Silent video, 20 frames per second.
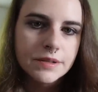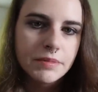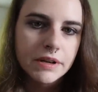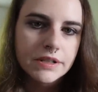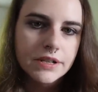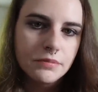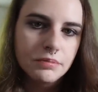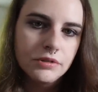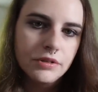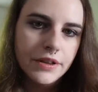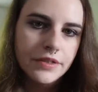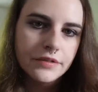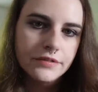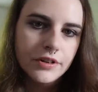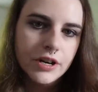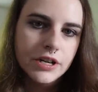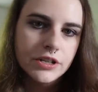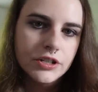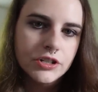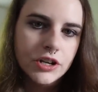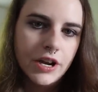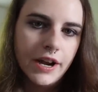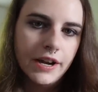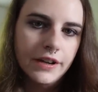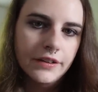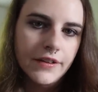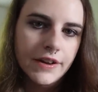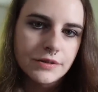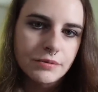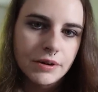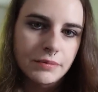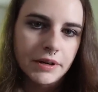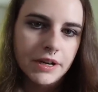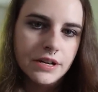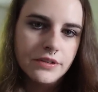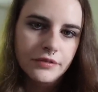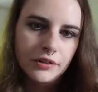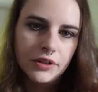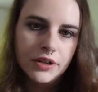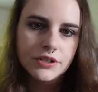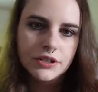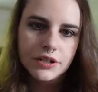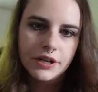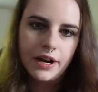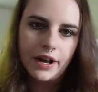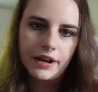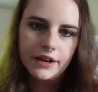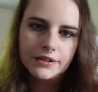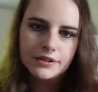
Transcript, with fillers: McDouble in the fridge, and that's what I'm gonna eat for lunch today.